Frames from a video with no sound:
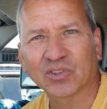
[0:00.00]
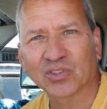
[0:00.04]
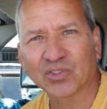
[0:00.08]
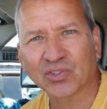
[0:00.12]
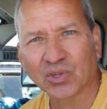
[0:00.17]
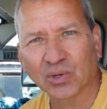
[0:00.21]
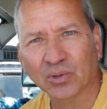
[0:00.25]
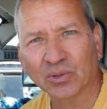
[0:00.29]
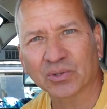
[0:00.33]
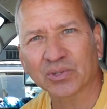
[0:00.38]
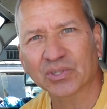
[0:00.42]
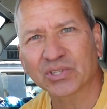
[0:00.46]

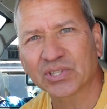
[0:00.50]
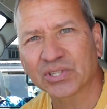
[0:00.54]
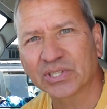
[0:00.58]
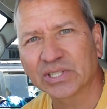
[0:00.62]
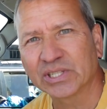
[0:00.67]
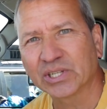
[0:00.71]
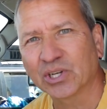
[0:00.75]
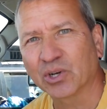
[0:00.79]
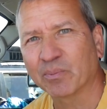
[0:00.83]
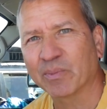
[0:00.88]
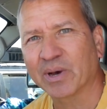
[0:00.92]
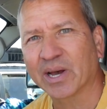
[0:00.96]
solar's
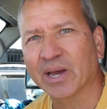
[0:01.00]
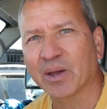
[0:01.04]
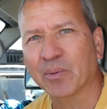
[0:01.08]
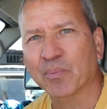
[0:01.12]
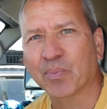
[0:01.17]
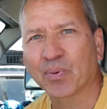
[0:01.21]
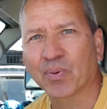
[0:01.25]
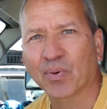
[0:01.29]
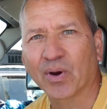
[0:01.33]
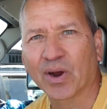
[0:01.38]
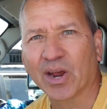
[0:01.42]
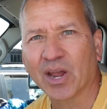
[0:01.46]
still my
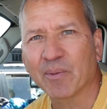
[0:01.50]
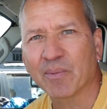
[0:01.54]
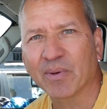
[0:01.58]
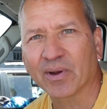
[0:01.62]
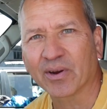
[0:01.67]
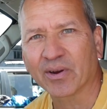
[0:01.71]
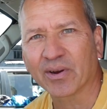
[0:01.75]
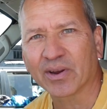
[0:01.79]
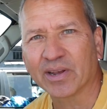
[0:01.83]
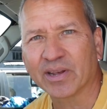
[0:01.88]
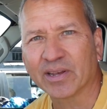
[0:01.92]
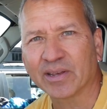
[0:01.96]

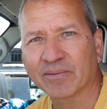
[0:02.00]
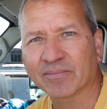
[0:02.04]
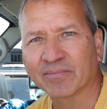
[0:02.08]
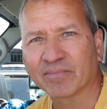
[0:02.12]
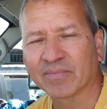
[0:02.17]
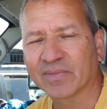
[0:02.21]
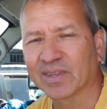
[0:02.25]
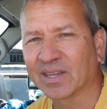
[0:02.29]
primary